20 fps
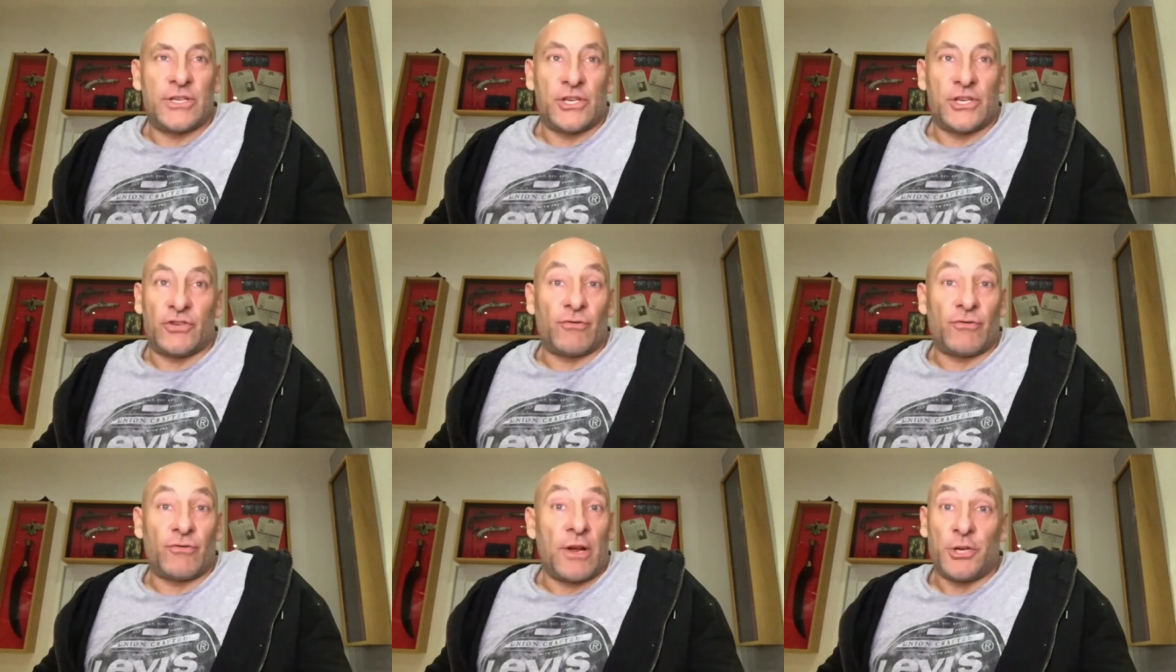
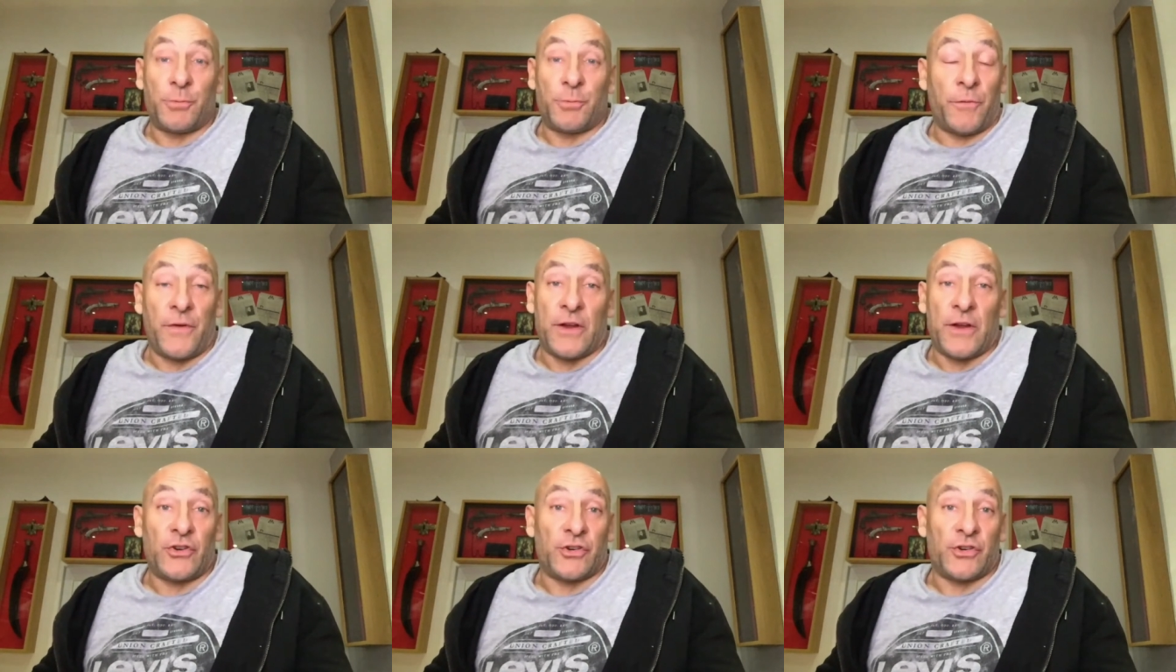
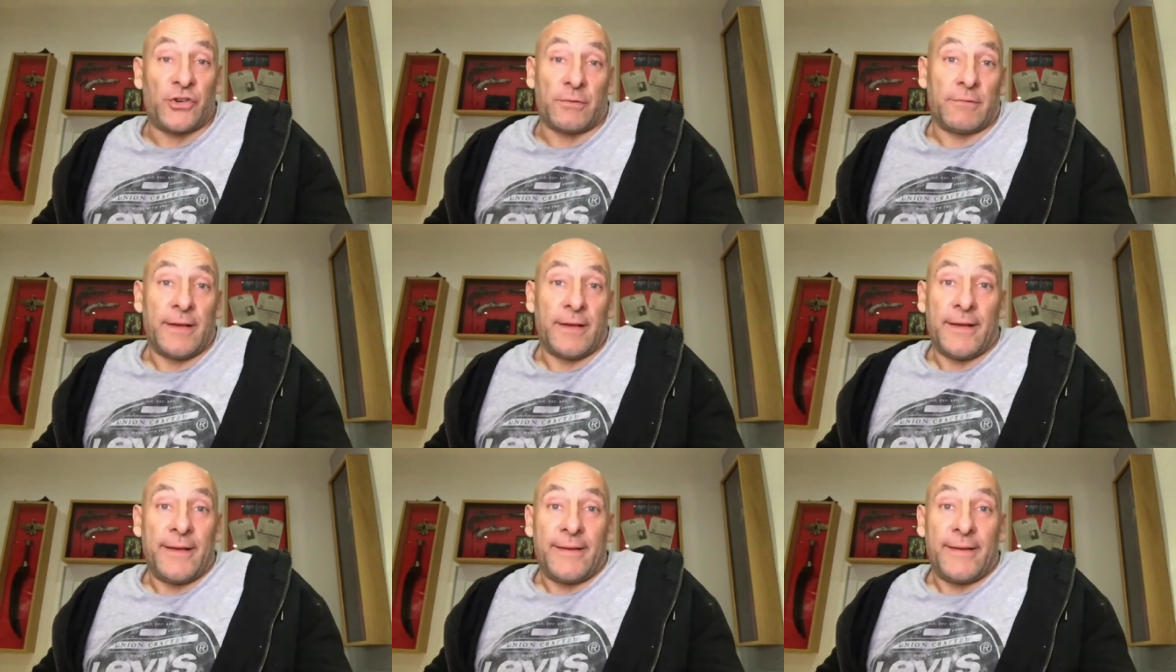
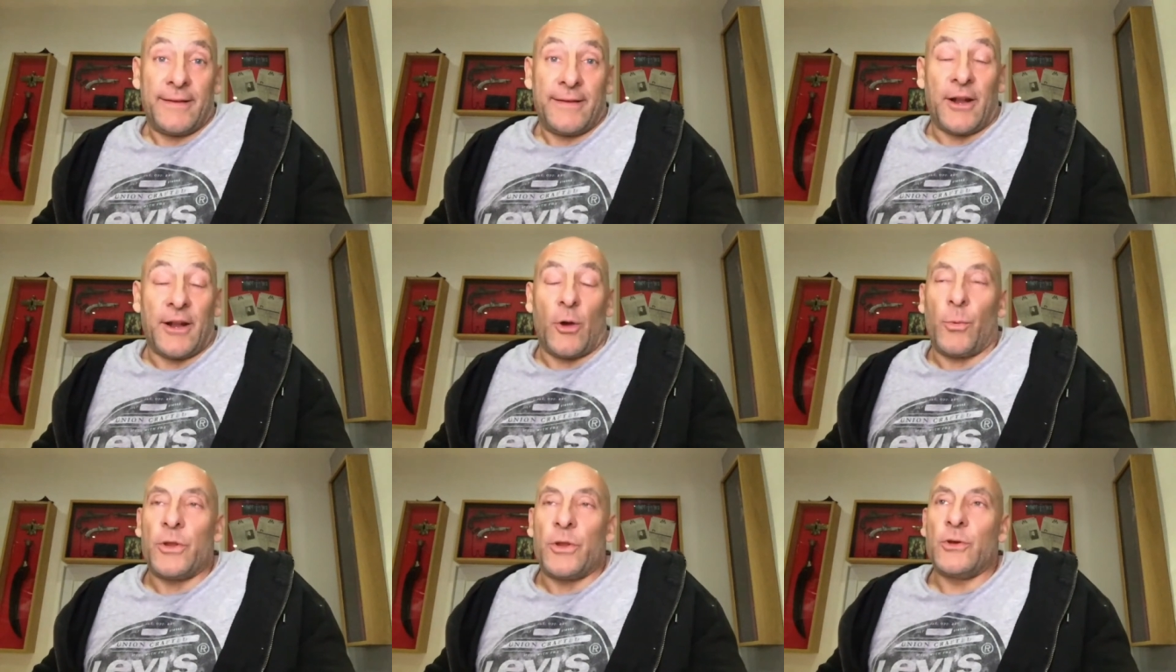profession.
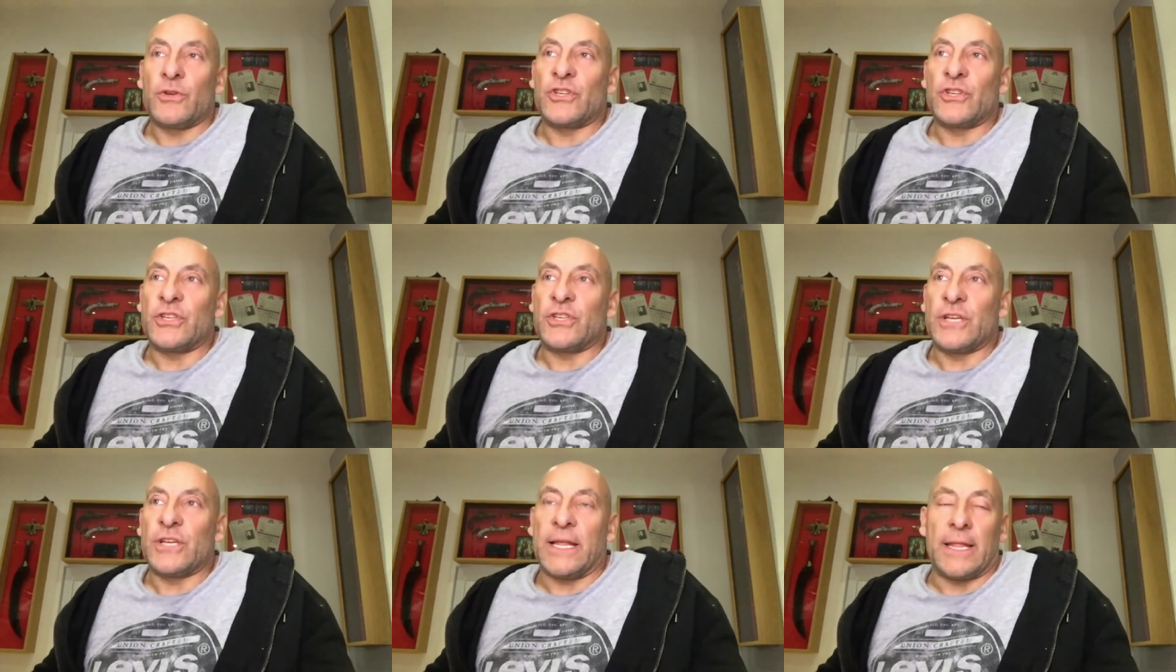You know, when you're
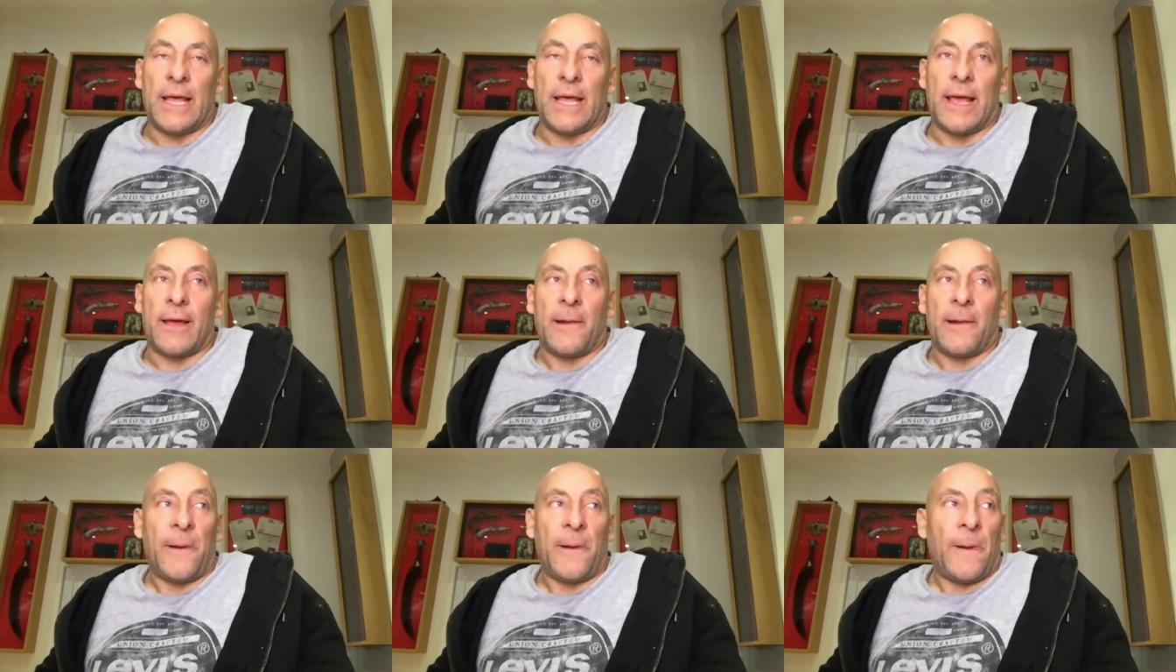sitting
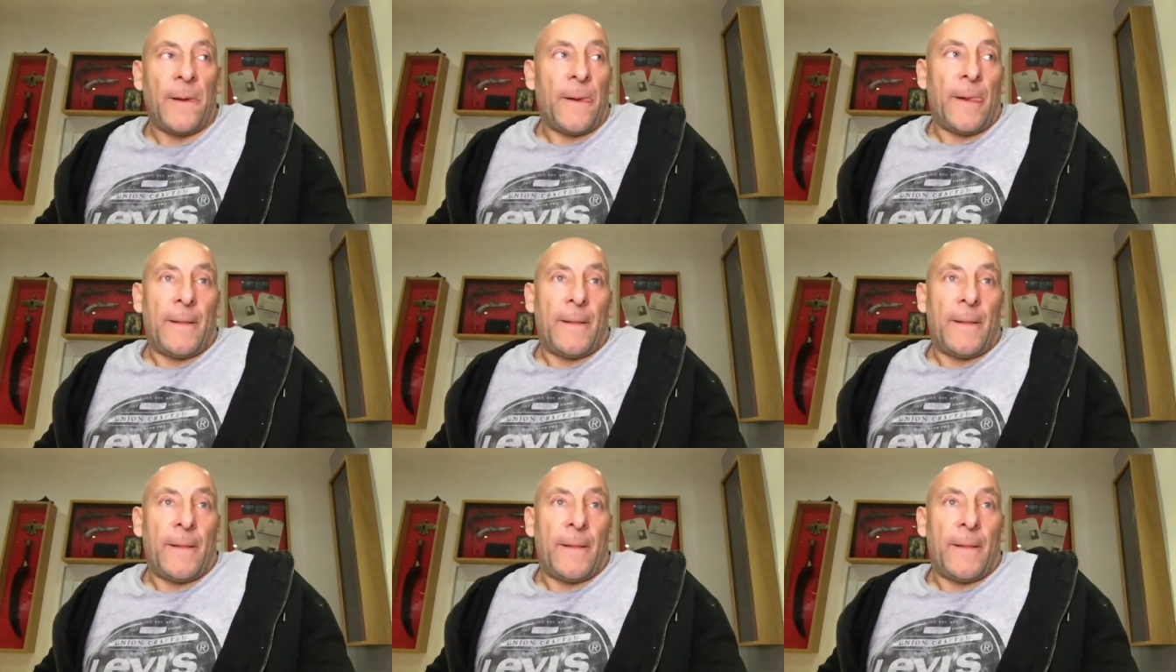there